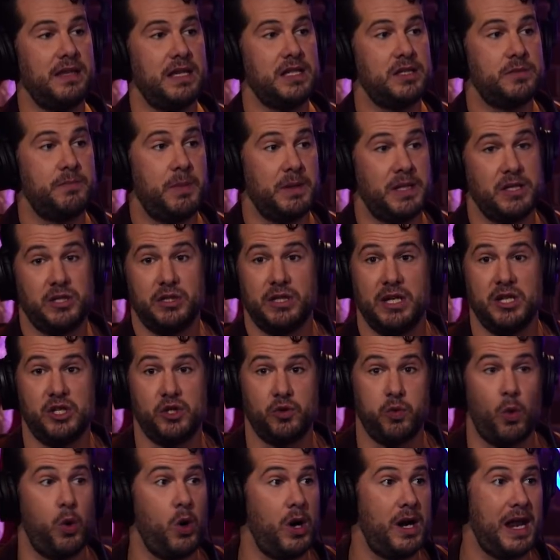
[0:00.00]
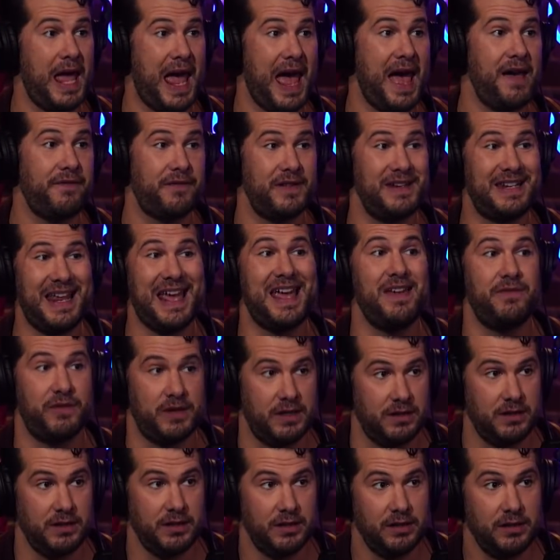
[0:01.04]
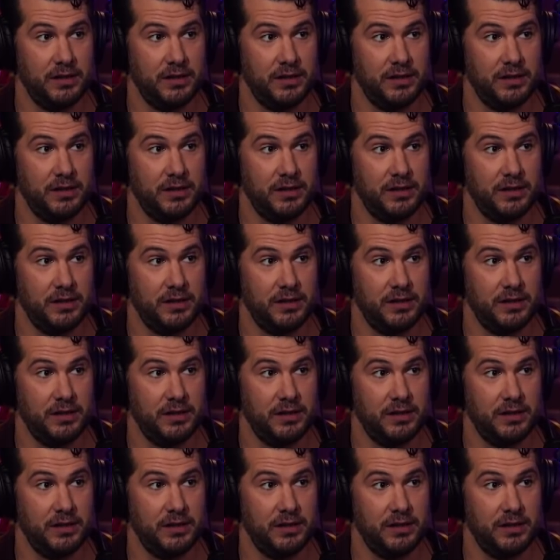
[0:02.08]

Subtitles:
this, but this is a sworn affidavit.